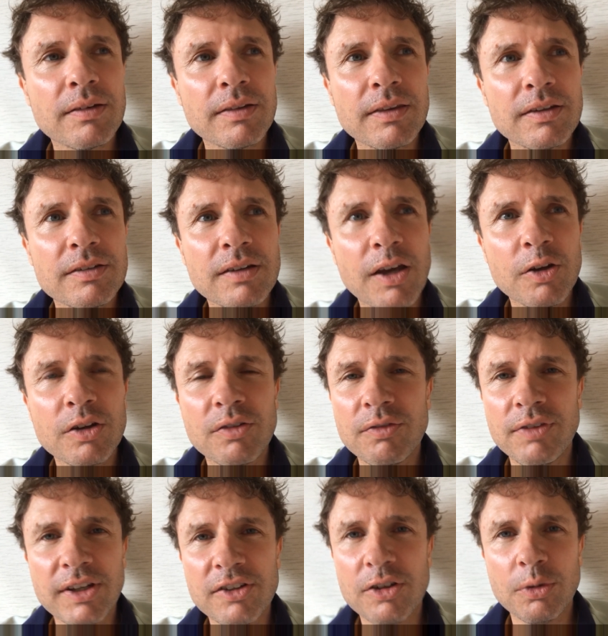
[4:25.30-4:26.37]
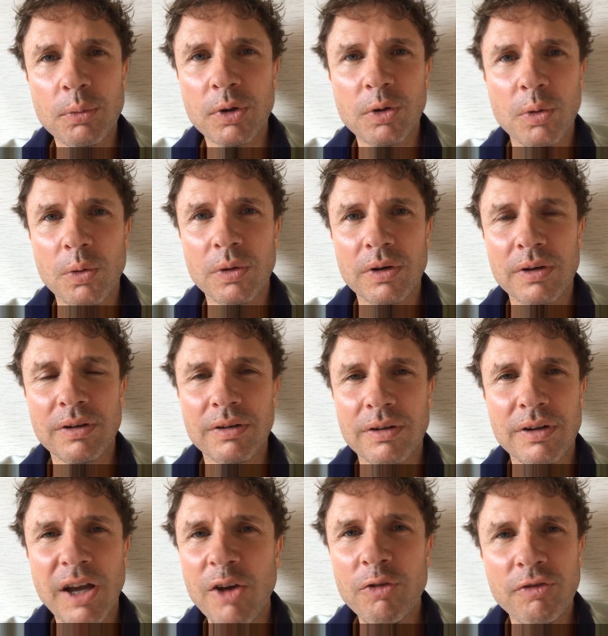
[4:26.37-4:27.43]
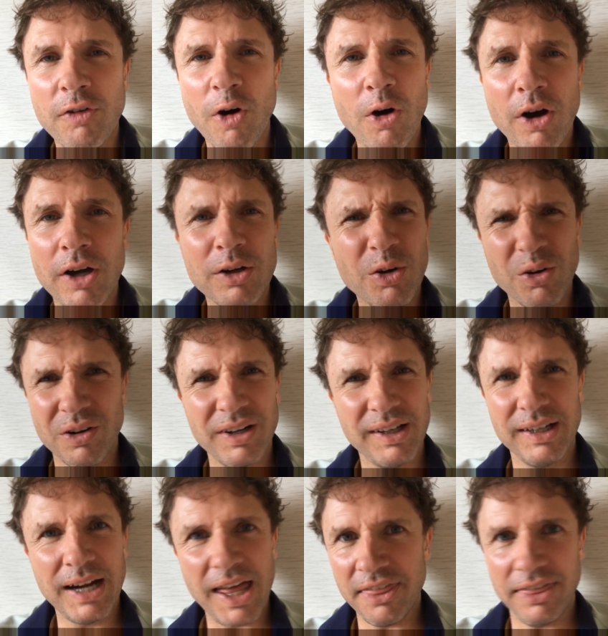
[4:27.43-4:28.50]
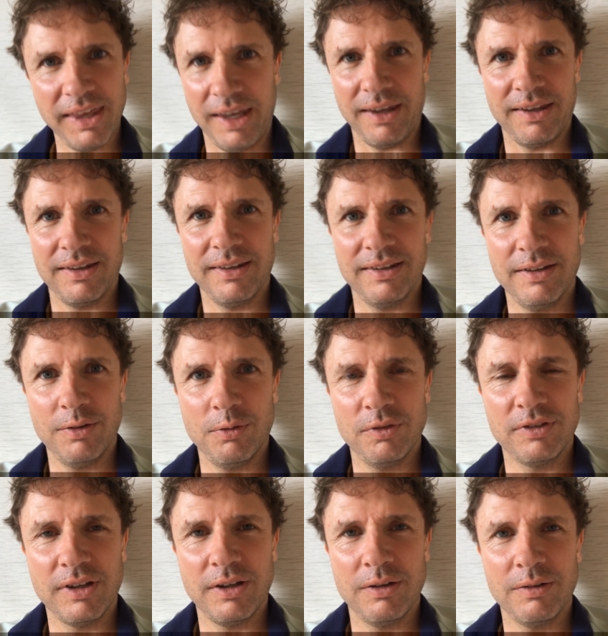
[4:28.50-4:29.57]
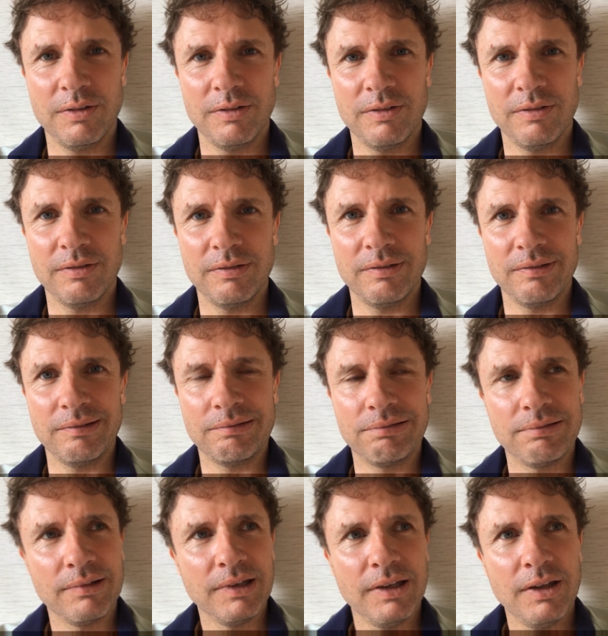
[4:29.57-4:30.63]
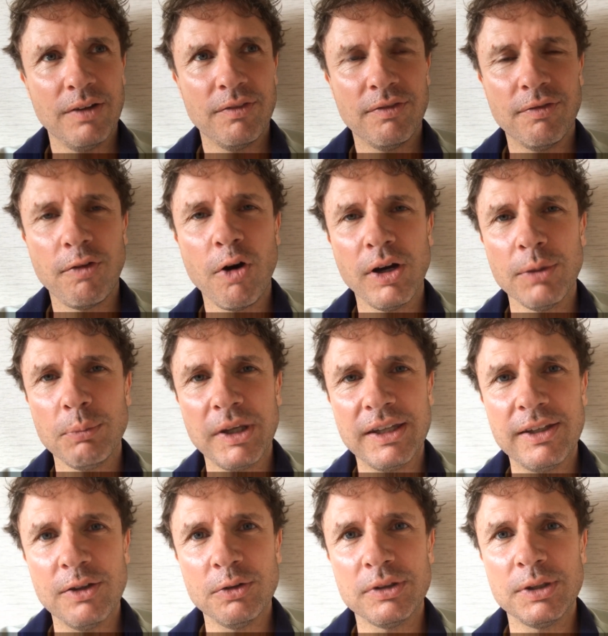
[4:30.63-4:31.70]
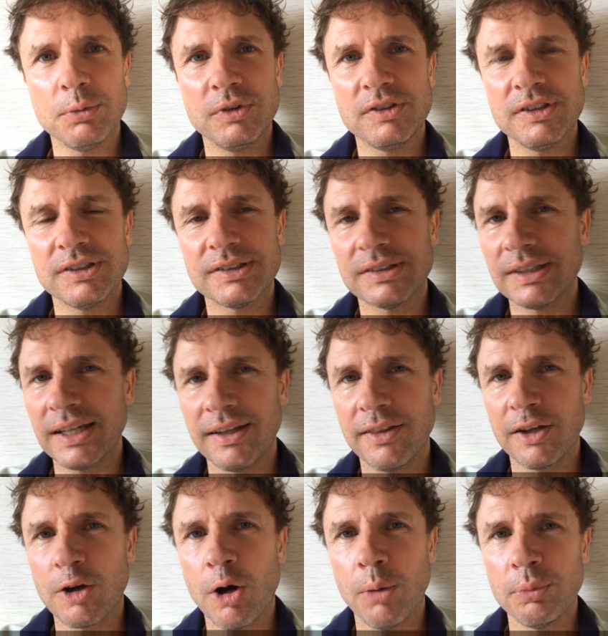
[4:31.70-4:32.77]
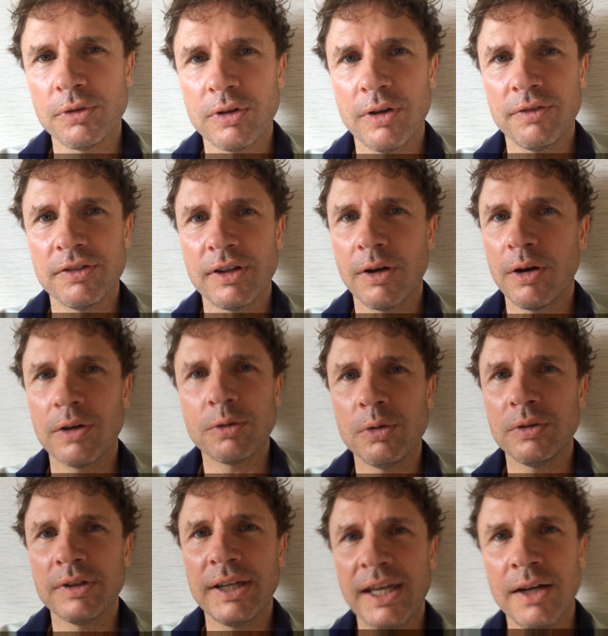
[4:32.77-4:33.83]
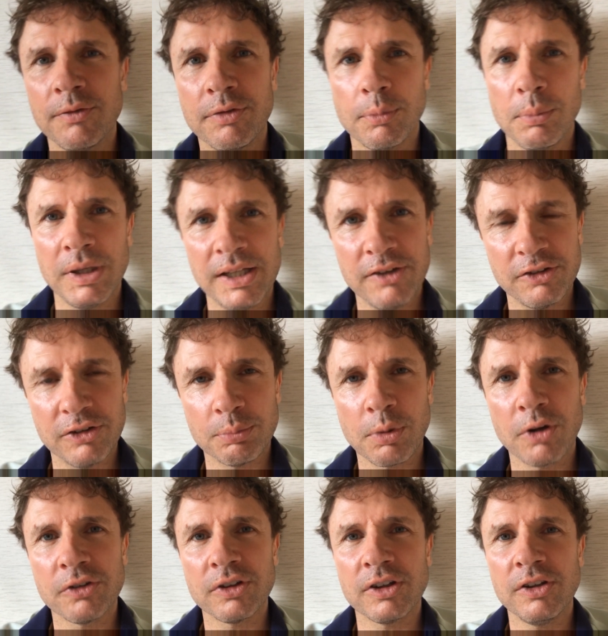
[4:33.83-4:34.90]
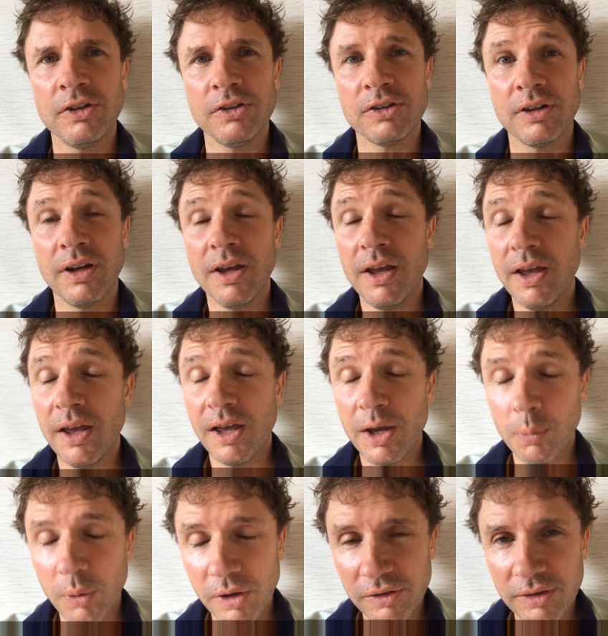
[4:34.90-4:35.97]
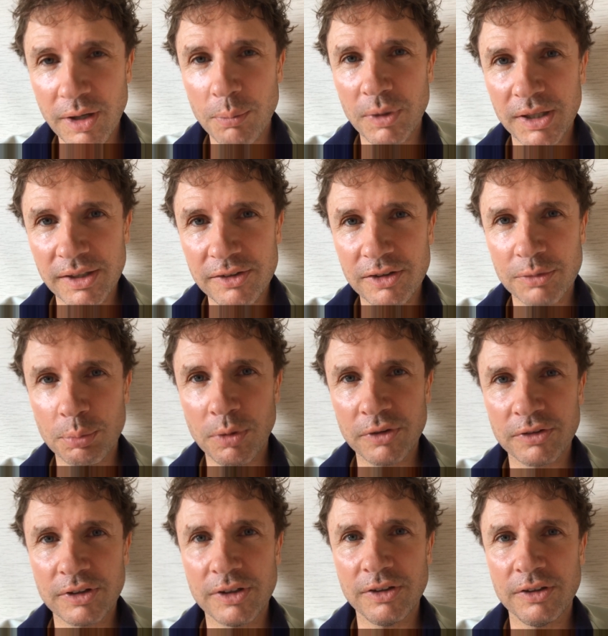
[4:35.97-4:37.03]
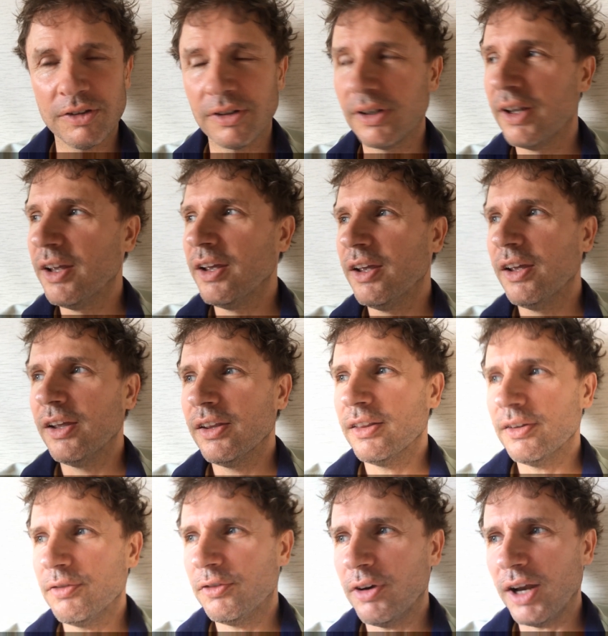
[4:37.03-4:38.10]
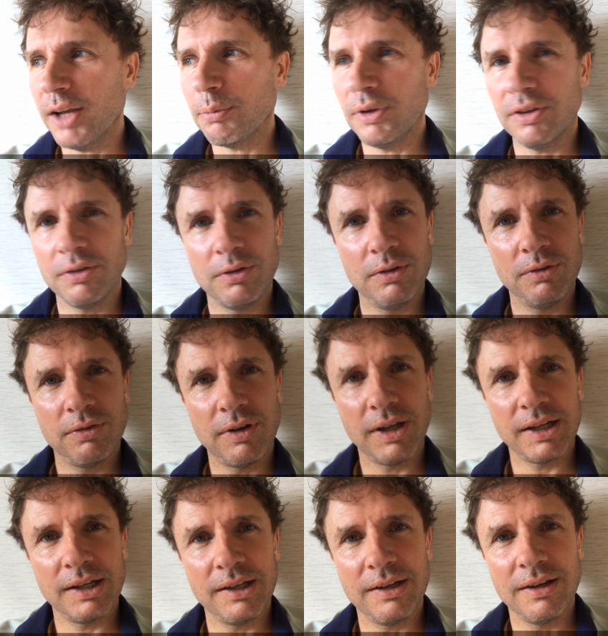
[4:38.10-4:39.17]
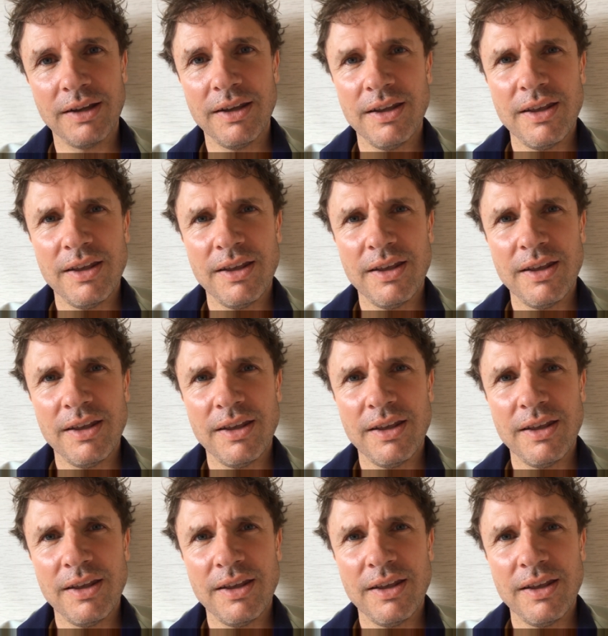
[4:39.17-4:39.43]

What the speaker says: there's no conviction recorded, no fine or nothing. So finding me guilty was just letting the cops off so I couldn't get them for malicious prosecution. And when I say malicious prosecution, they've dragged me through fucking